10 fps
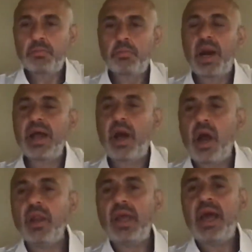My
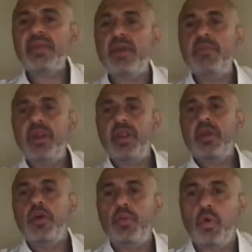heart has emitted a
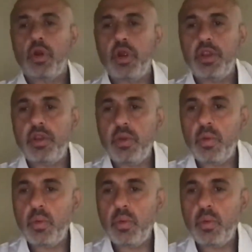good word,